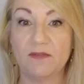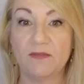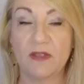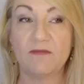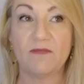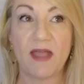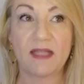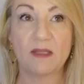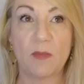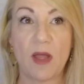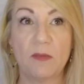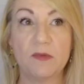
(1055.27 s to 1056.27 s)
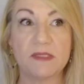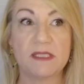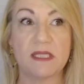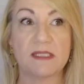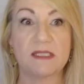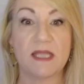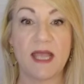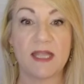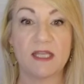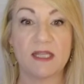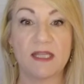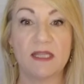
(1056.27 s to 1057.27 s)
In fact, the Bible says that
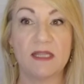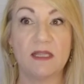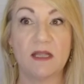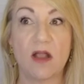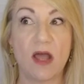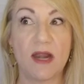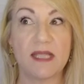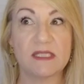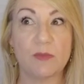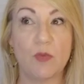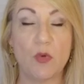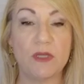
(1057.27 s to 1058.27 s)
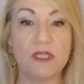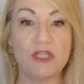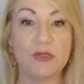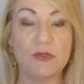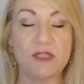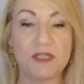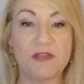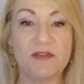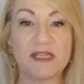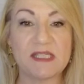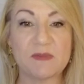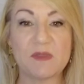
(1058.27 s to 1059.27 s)
God has appointed you to live in a
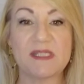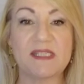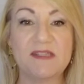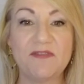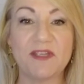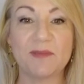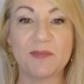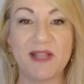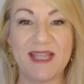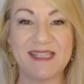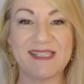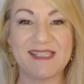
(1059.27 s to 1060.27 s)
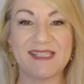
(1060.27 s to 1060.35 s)
specific place,